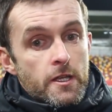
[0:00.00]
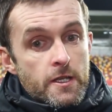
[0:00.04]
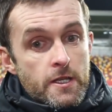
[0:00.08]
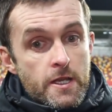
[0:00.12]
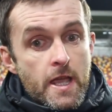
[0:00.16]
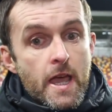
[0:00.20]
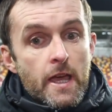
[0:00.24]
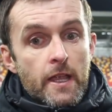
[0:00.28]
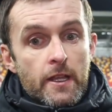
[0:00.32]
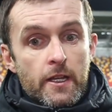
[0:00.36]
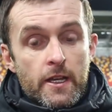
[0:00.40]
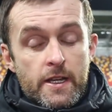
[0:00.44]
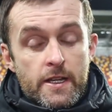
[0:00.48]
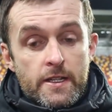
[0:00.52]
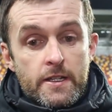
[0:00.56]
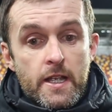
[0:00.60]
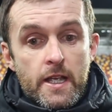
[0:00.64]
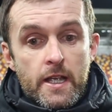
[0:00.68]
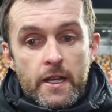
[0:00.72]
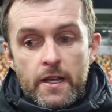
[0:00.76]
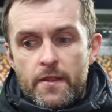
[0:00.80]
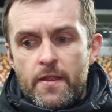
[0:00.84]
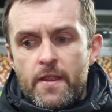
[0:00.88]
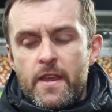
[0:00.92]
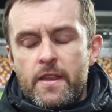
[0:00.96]
Yeah, it
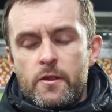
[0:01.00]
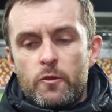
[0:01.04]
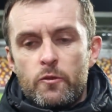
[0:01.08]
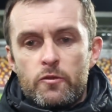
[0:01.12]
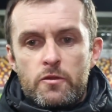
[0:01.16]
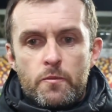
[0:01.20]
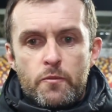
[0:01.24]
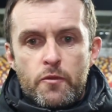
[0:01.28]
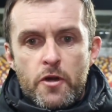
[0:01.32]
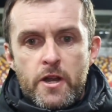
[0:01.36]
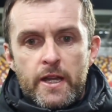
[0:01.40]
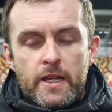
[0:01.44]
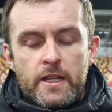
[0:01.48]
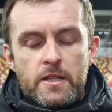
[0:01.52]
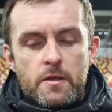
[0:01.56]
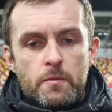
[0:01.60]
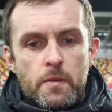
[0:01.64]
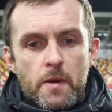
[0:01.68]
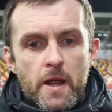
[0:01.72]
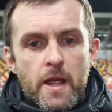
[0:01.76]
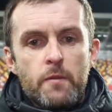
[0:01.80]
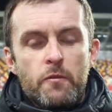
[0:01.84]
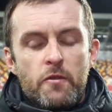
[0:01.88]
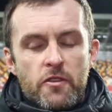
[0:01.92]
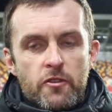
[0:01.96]
did. And then there was a break in the
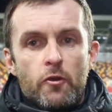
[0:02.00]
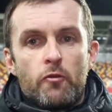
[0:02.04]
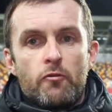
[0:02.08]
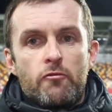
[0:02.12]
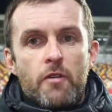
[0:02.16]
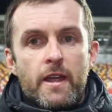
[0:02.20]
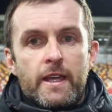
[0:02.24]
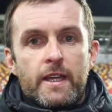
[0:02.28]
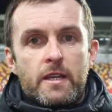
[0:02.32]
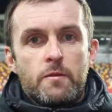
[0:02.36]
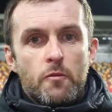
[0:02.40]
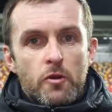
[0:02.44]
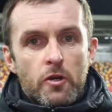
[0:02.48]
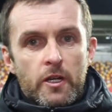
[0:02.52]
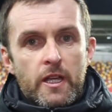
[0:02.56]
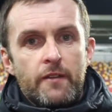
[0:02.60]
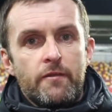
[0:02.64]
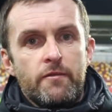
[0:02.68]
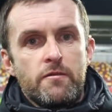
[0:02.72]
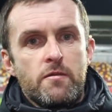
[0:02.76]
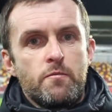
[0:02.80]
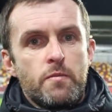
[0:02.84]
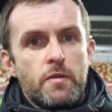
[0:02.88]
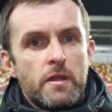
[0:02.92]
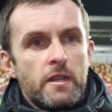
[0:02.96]
play, and we thought, right, come on,
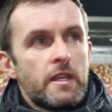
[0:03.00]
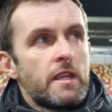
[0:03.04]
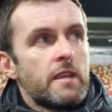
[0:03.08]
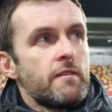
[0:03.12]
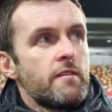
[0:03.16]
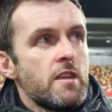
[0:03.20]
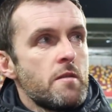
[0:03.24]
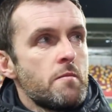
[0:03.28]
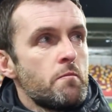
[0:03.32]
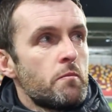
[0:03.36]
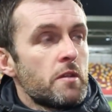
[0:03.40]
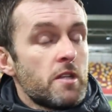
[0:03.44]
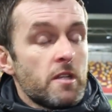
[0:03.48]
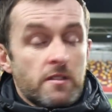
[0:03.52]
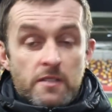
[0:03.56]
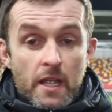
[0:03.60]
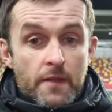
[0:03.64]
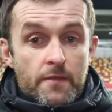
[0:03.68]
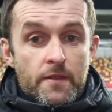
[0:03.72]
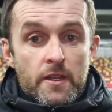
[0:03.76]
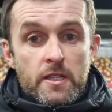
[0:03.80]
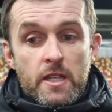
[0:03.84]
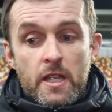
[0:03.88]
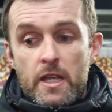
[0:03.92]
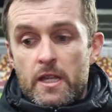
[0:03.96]
give the impetus.
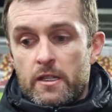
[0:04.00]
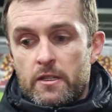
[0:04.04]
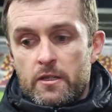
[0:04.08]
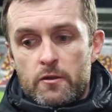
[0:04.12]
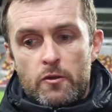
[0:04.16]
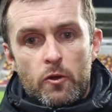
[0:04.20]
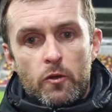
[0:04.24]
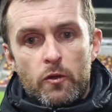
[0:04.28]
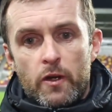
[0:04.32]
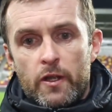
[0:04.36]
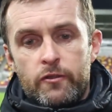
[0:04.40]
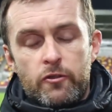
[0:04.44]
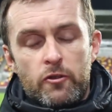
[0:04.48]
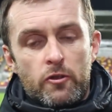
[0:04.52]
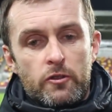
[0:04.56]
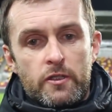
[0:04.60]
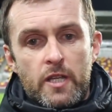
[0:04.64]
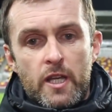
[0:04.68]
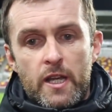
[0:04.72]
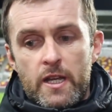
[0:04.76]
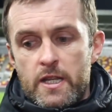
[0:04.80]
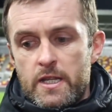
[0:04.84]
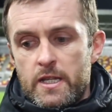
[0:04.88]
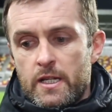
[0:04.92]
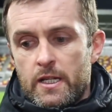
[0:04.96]
And they did. You know, I thought
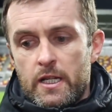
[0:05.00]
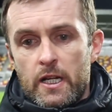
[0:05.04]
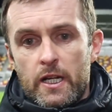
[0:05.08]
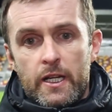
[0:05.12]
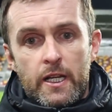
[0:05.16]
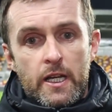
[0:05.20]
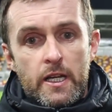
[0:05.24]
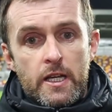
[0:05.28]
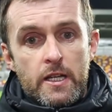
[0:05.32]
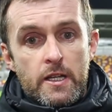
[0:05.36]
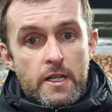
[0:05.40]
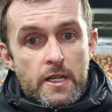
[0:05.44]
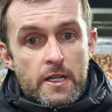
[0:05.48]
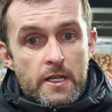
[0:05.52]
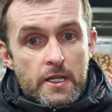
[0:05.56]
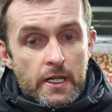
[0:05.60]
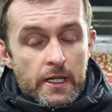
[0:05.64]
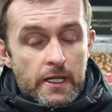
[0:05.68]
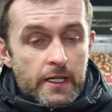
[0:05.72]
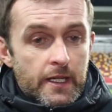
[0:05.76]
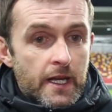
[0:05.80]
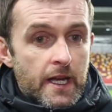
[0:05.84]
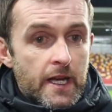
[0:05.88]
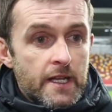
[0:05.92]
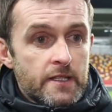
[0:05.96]
Tunney, Clicker,
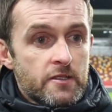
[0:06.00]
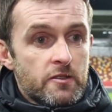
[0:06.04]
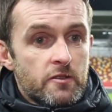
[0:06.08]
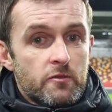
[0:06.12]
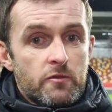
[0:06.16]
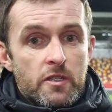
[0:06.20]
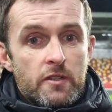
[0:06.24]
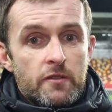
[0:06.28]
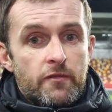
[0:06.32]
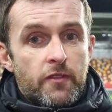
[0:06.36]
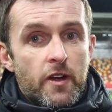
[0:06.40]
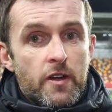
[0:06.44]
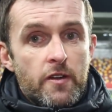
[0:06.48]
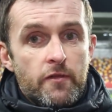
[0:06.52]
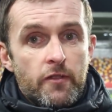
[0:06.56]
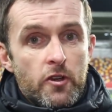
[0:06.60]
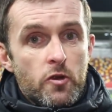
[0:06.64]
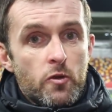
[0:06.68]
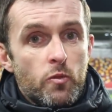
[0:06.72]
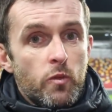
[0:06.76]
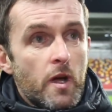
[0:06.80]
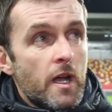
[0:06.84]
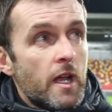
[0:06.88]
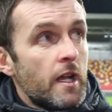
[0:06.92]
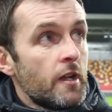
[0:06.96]
and Kaz did very,
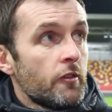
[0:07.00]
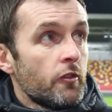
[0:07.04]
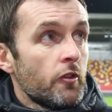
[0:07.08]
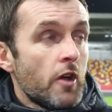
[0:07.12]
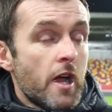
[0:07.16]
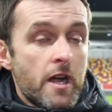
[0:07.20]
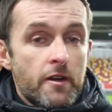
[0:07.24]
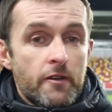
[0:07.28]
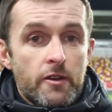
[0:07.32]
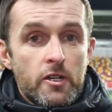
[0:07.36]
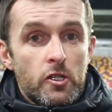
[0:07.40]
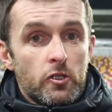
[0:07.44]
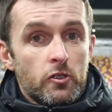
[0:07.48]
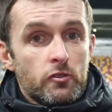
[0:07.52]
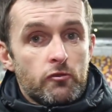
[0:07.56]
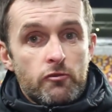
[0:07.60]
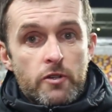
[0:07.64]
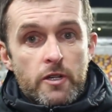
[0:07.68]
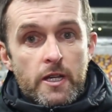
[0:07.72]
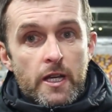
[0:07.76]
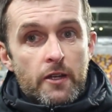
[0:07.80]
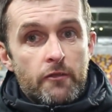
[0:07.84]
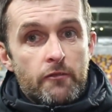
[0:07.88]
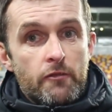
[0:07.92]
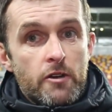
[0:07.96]
very well. I thought Harry looked
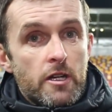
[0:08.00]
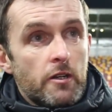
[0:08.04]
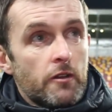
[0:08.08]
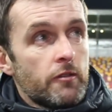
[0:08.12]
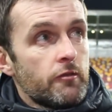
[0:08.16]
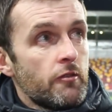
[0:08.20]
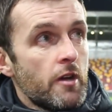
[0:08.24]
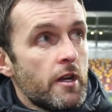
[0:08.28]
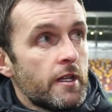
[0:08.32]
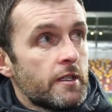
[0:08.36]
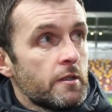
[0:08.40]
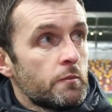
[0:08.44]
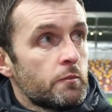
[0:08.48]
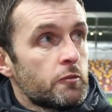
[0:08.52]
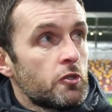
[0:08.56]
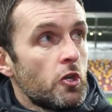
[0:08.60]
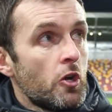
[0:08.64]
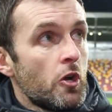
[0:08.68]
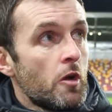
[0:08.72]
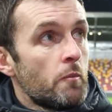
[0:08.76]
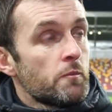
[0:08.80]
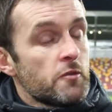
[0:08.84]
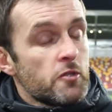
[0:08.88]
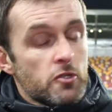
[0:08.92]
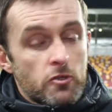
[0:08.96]
a real threat up
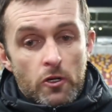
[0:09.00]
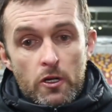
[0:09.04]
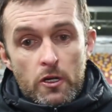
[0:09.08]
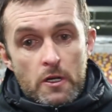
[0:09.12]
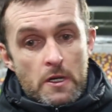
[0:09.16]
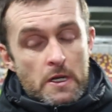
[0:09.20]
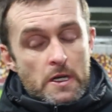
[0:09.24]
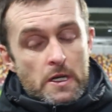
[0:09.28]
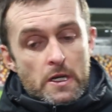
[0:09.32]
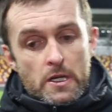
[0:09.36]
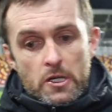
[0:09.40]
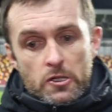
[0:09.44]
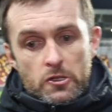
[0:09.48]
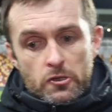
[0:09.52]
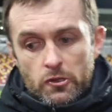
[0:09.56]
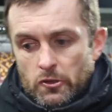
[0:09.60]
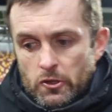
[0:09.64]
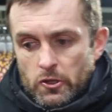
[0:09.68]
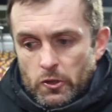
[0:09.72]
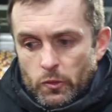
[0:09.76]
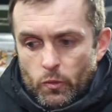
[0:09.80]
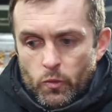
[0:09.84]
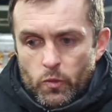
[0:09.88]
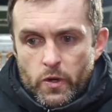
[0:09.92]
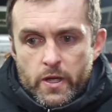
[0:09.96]
top. So
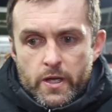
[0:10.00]
look,